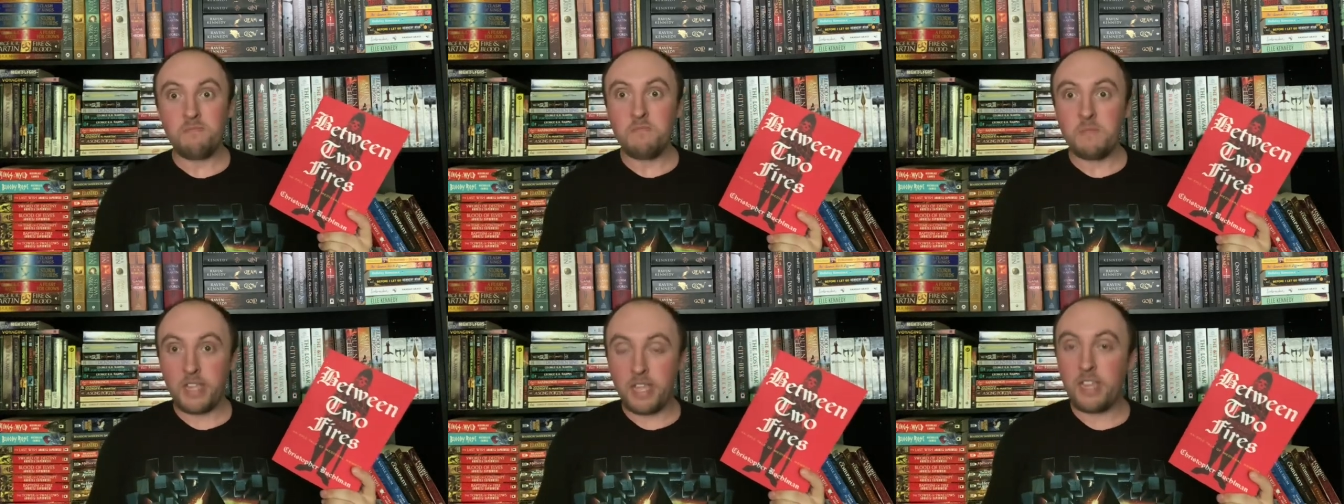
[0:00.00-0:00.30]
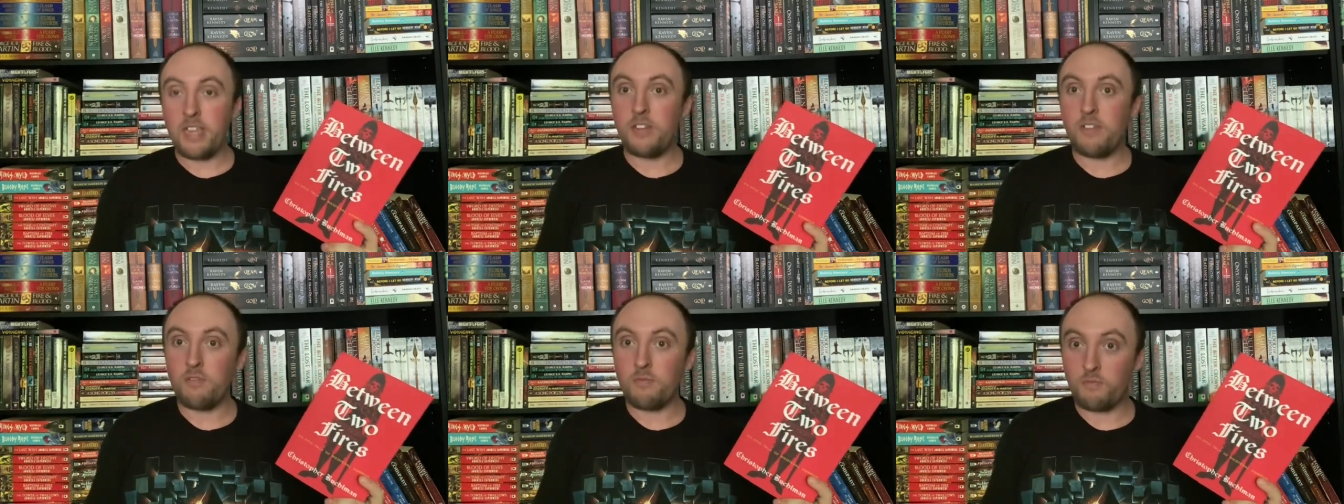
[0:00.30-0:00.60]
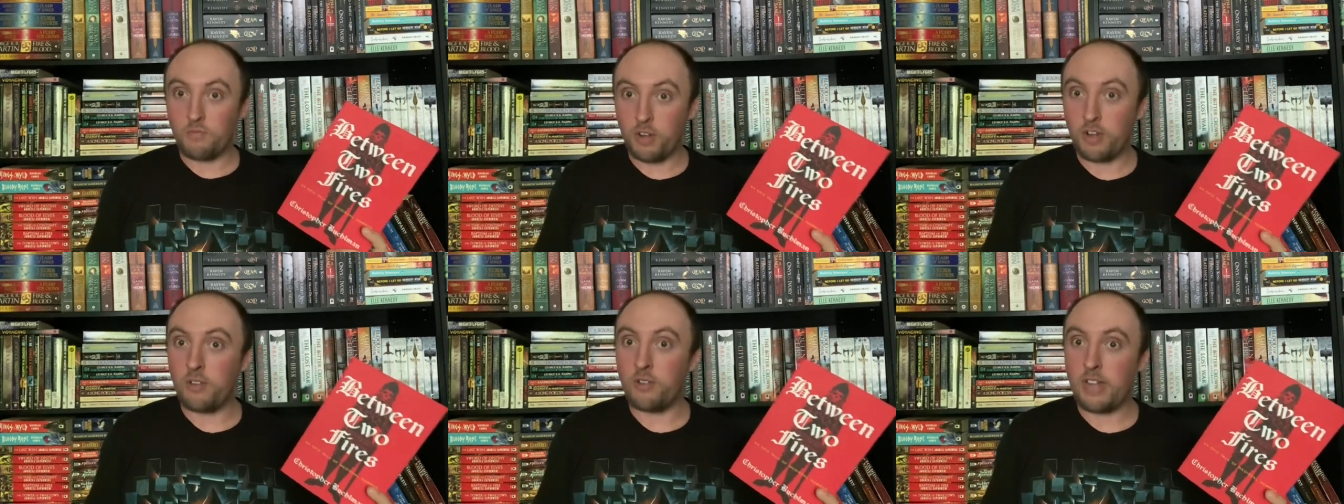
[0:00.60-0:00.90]
in
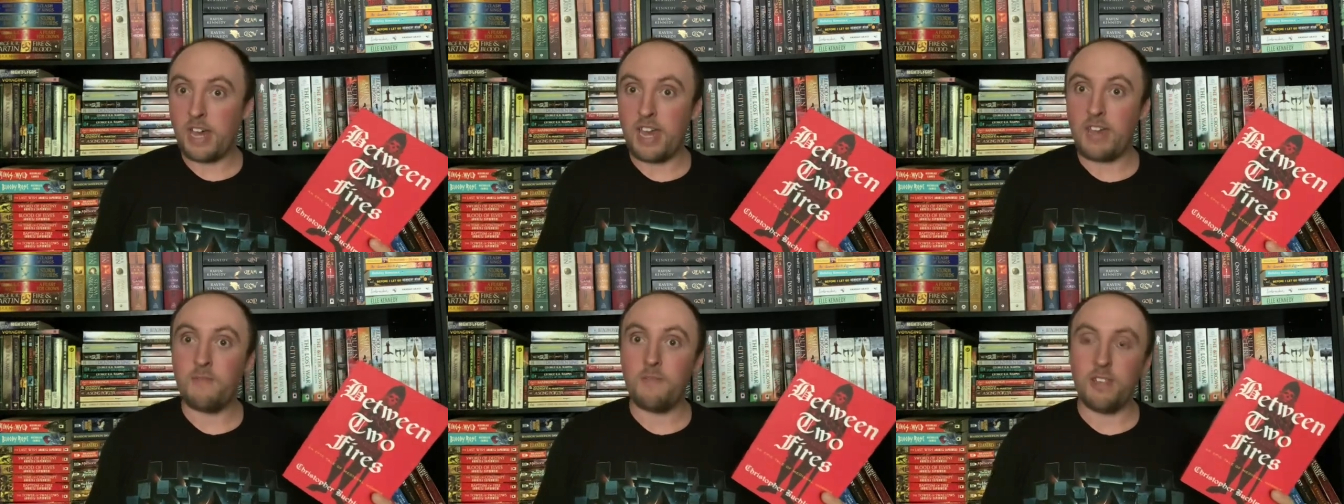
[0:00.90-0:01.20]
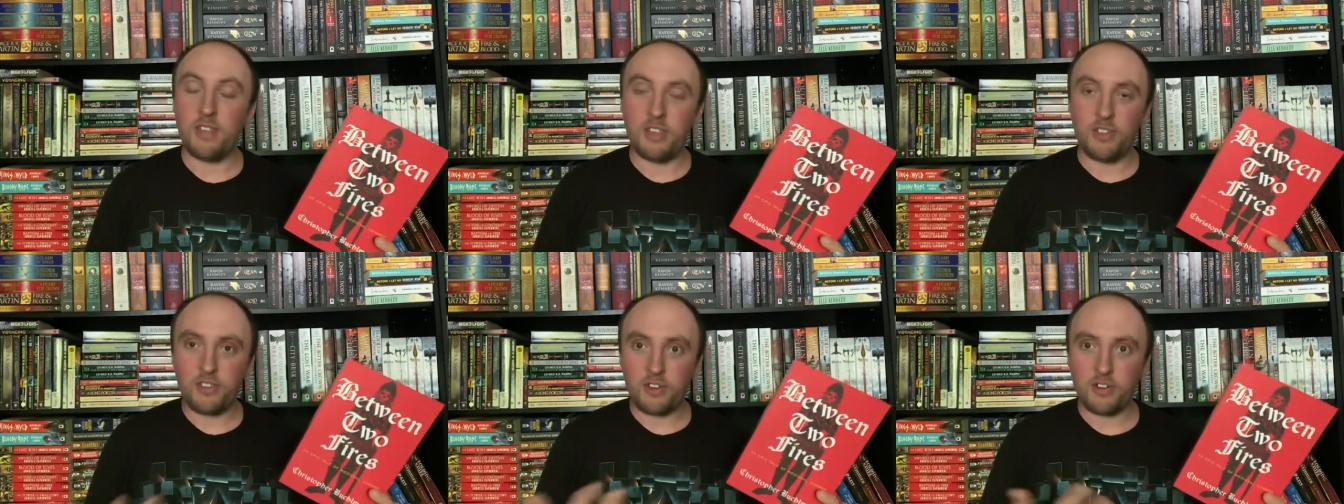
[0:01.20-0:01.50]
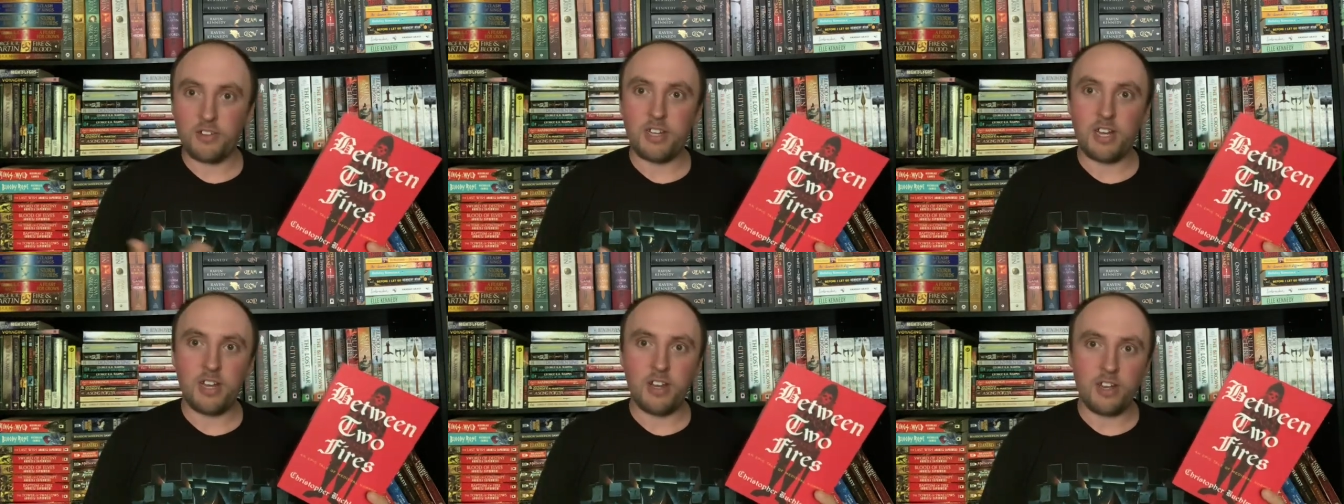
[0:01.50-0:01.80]
real life in the
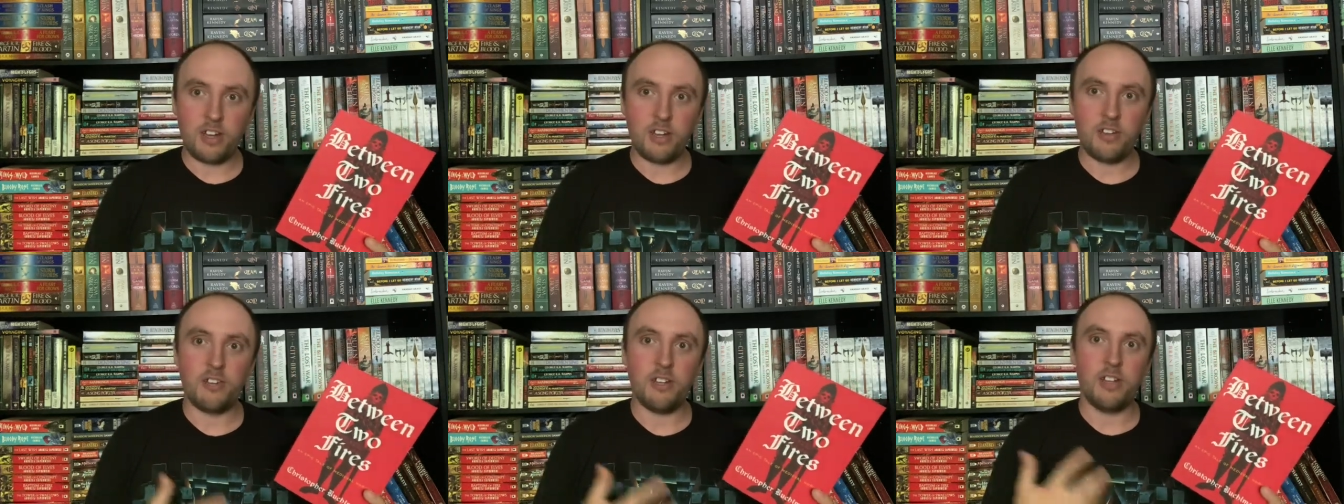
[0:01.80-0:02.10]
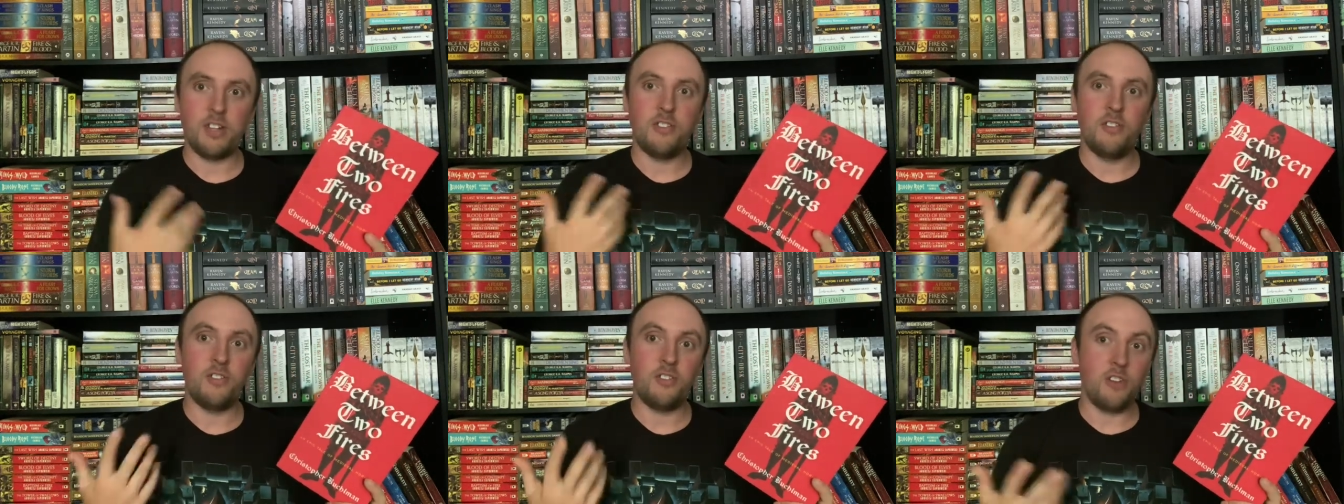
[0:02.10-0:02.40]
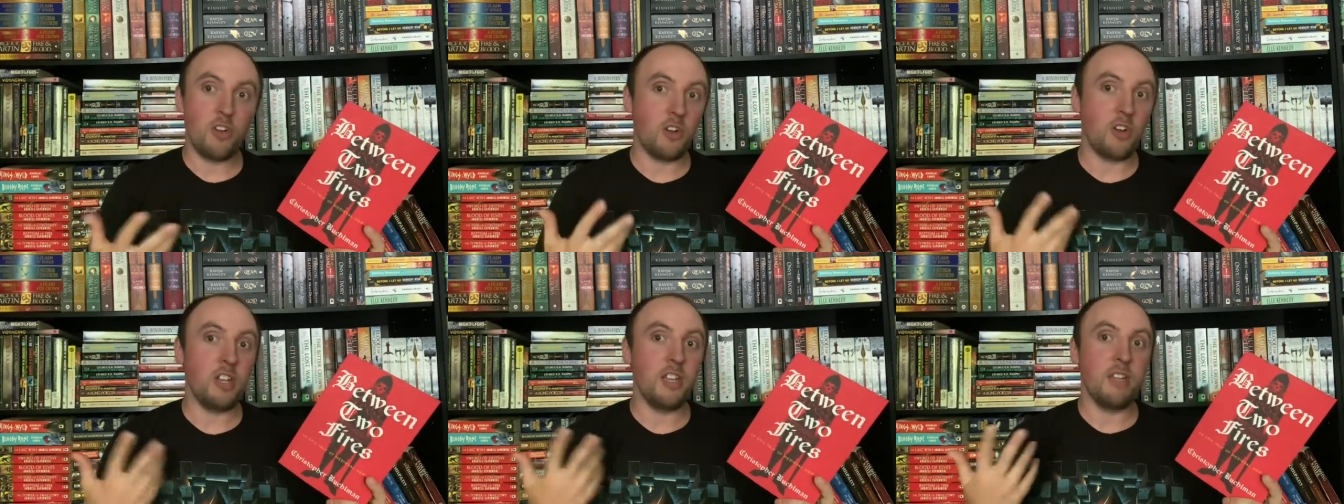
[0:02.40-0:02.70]
1300s
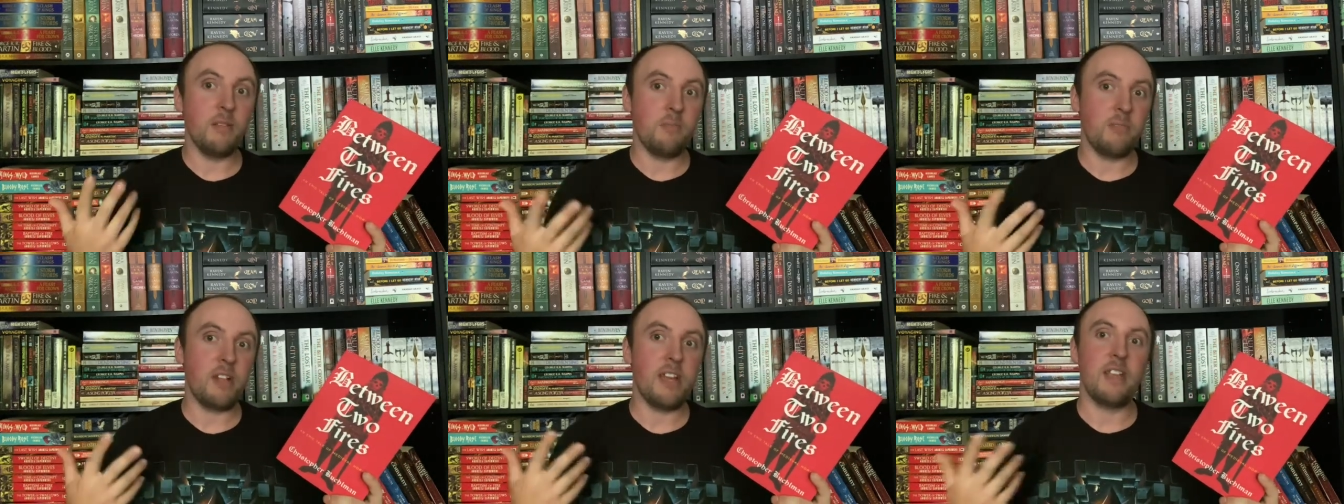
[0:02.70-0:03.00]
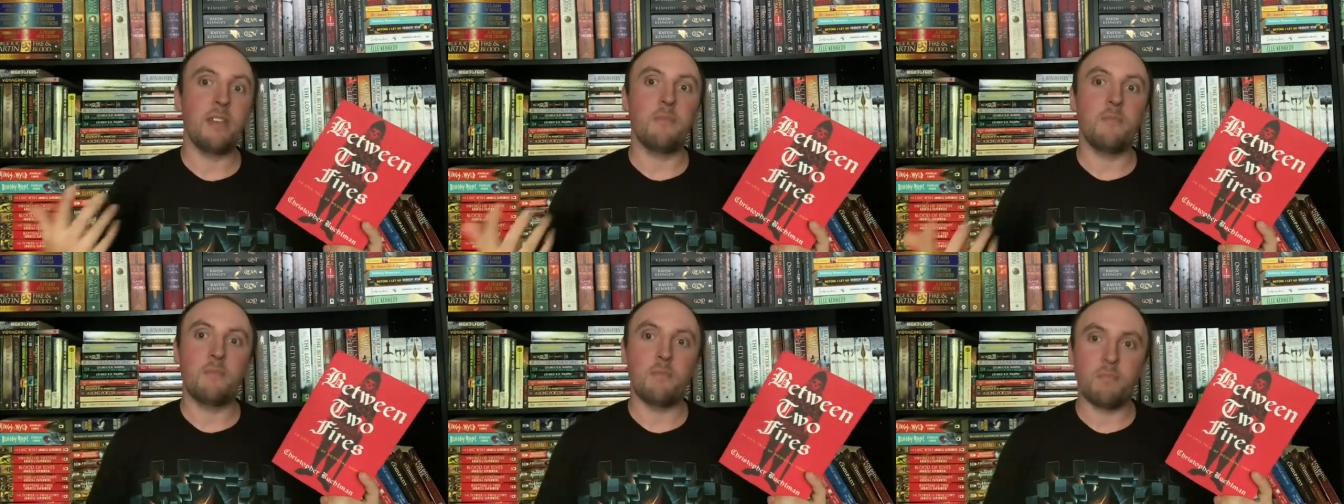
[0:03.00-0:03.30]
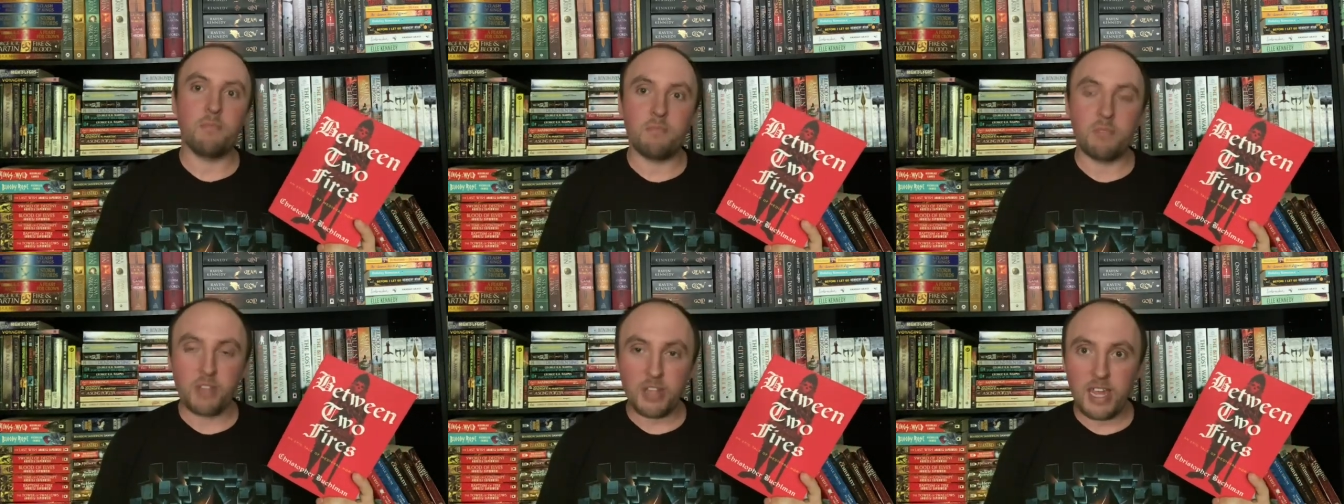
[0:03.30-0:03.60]
during the Black
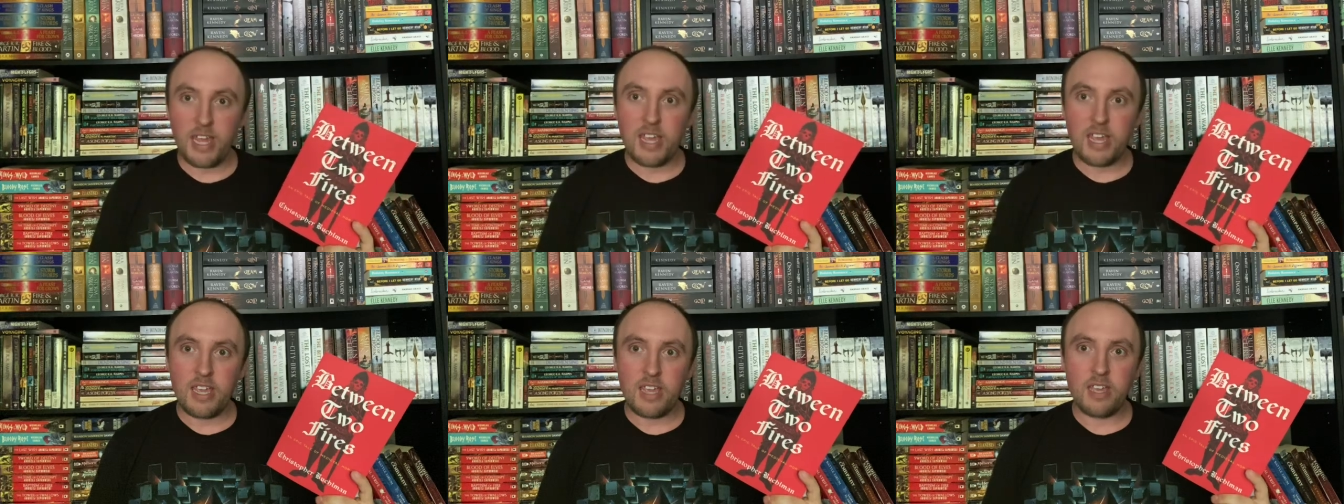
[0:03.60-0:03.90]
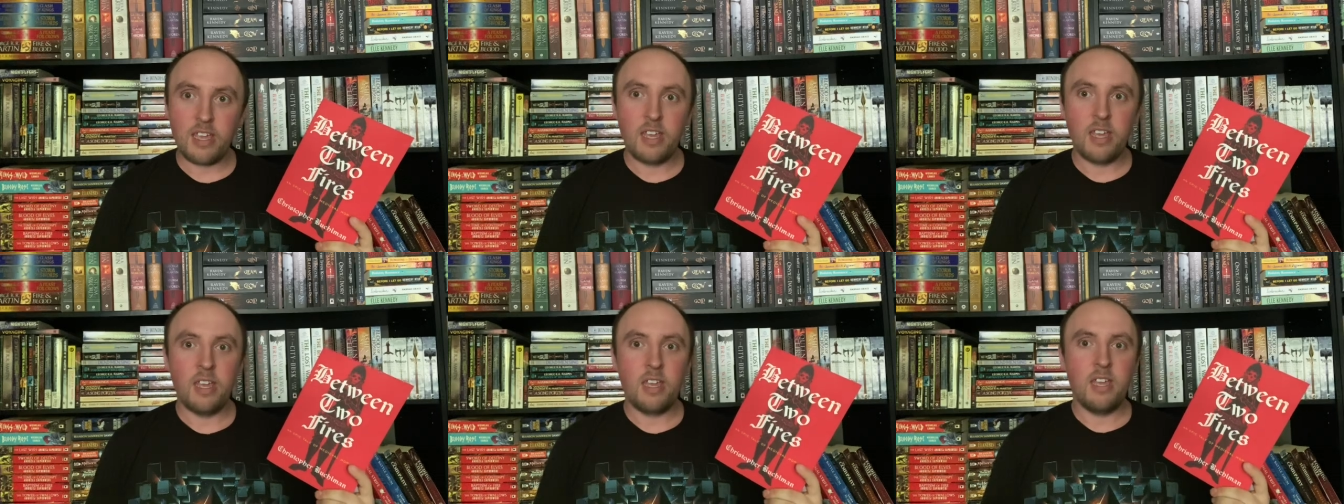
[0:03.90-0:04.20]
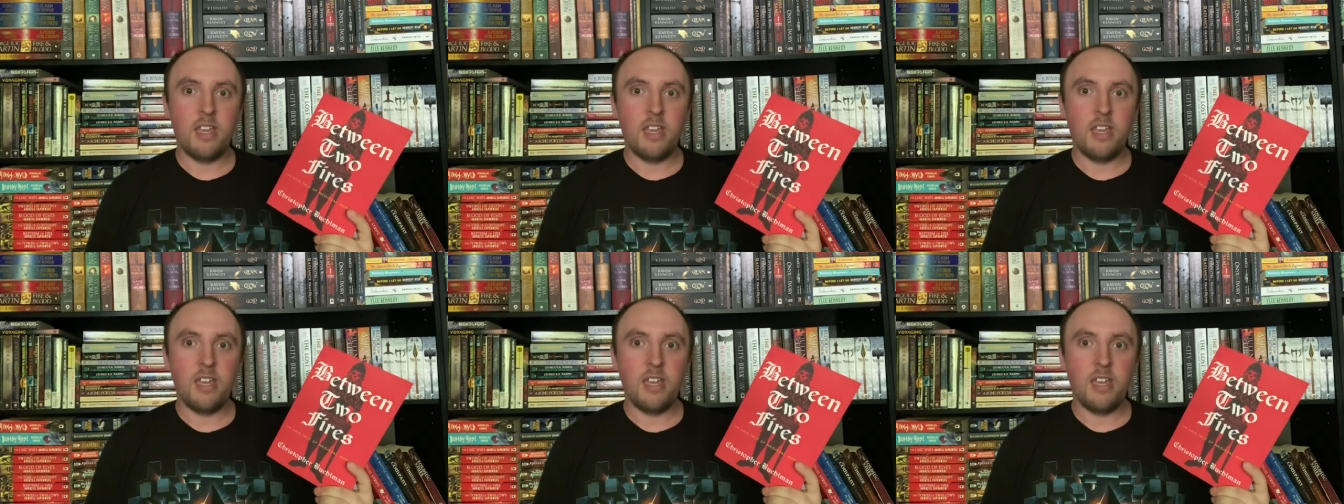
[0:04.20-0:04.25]
Plague.